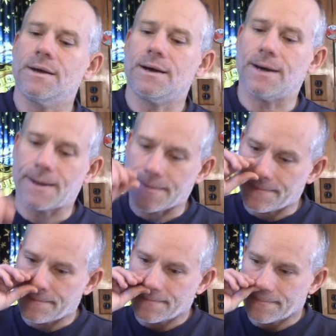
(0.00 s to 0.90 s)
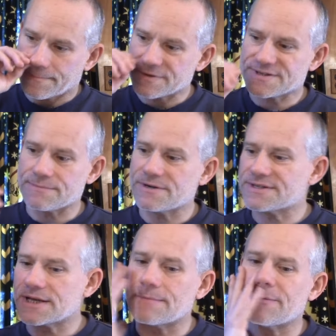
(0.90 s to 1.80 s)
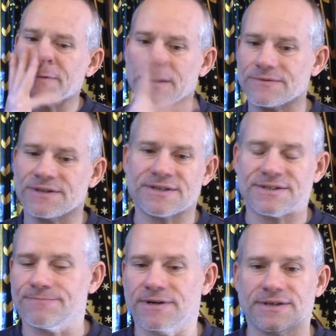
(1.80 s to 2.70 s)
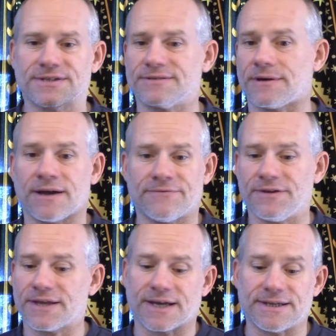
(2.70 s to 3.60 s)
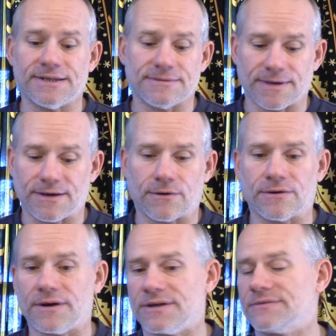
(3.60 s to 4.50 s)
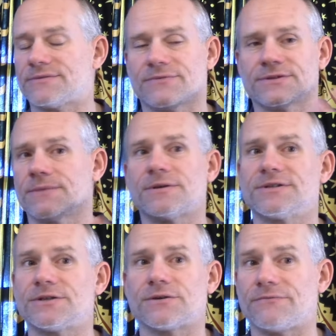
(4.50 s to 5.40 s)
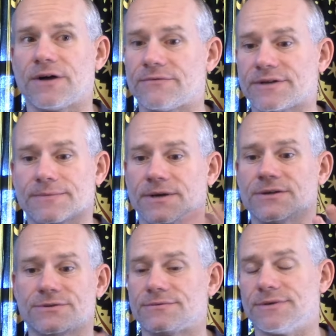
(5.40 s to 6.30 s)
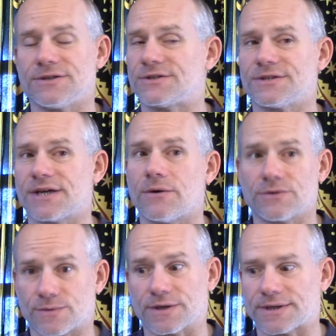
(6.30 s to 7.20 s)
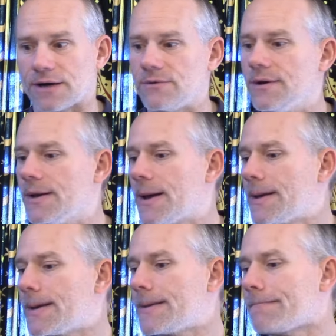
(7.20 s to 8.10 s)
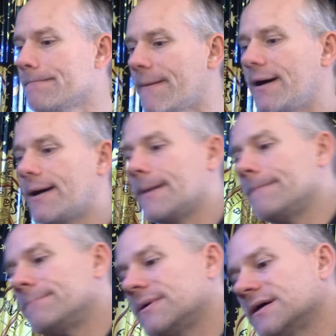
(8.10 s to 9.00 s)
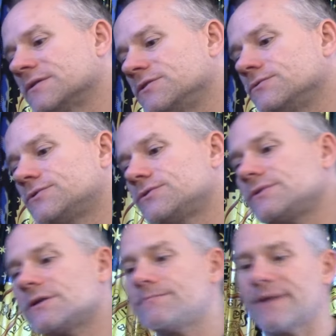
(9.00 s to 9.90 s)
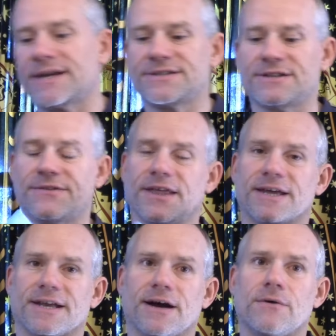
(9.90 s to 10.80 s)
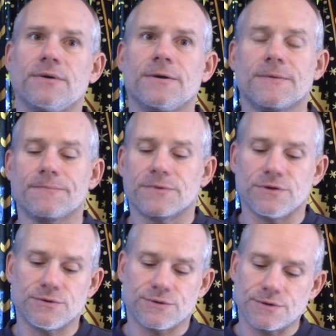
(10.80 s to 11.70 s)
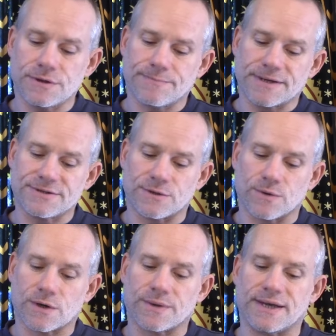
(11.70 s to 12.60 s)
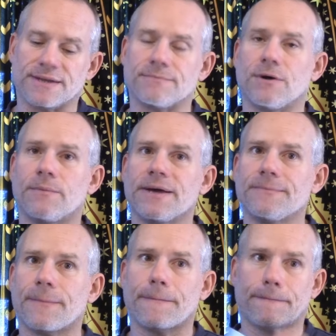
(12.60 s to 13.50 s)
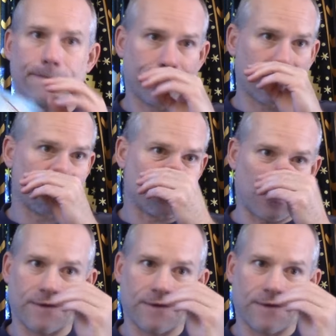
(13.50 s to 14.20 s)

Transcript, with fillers: Um, for some reason, I'm involved in this because I feel like I need to be, or for some reason, you're involved in it because it's just how it's worked out. Um, you do your best to think it out. You do your best to work with it in the moment.